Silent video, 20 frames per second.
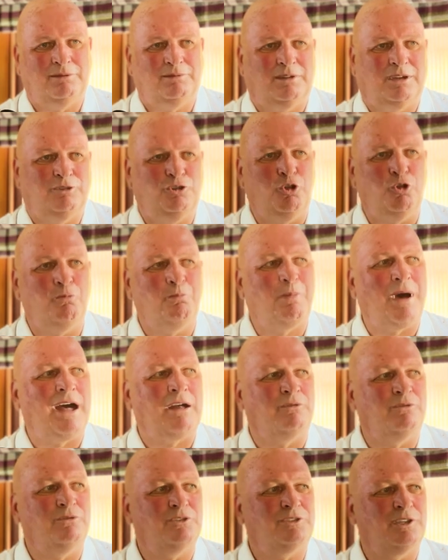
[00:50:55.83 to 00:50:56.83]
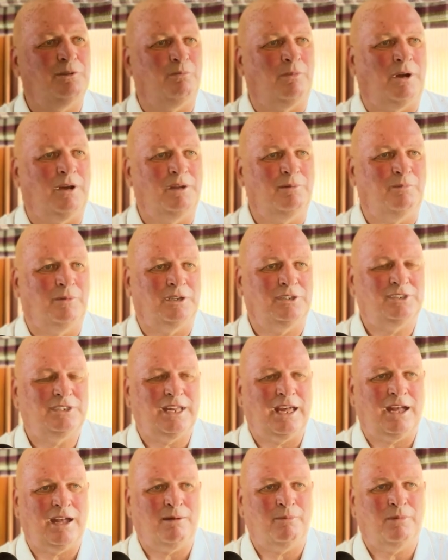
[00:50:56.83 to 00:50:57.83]
a new bounce in my my mm.
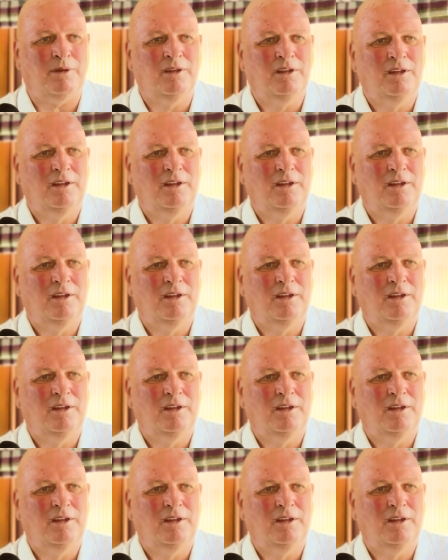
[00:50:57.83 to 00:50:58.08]
step.